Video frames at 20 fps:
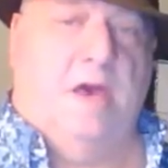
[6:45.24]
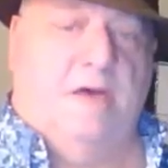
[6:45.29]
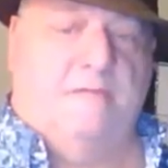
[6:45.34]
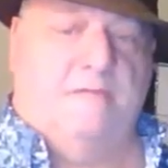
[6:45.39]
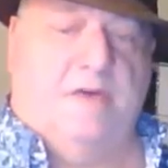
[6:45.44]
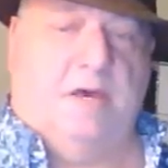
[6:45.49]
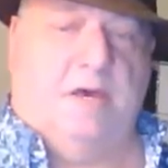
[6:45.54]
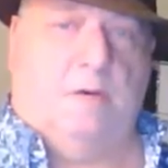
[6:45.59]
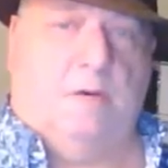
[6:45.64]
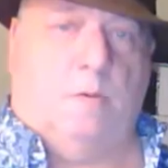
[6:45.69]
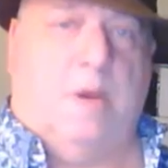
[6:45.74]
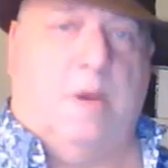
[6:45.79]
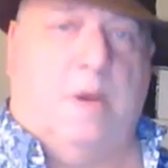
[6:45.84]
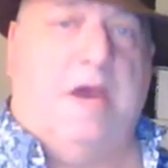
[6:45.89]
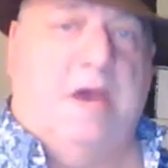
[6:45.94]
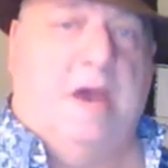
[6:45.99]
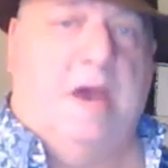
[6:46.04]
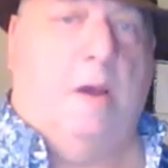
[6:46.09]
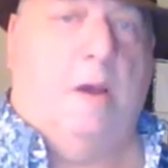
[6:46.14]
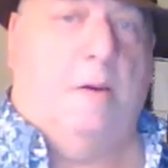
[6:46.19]
have a
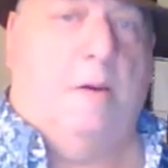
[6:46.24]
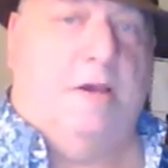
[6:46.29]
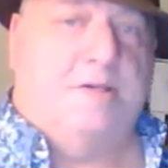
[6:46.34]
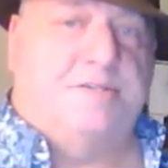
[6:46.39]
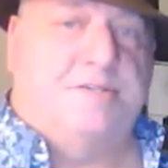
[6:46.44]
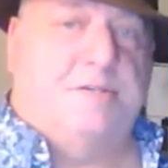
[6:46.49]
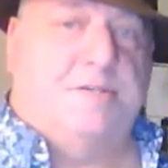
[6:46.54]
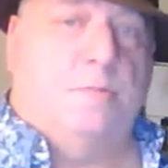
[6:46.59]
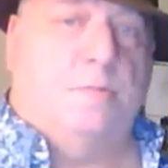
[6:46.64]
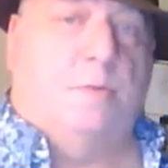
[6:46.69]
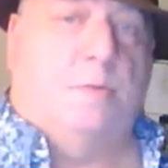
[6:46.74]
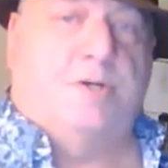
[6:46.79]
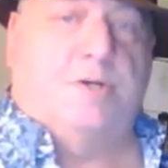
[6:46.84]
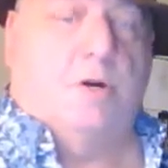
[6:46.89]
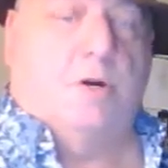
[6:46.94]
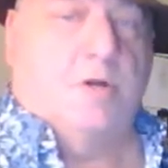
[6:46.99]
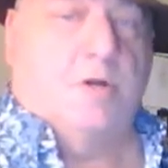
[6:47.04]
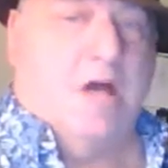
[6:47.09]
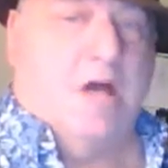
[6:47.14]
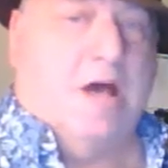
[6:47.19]
gray areas
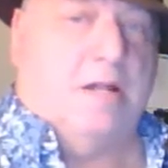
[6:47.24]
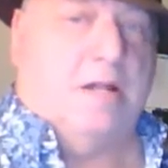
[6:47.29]
which are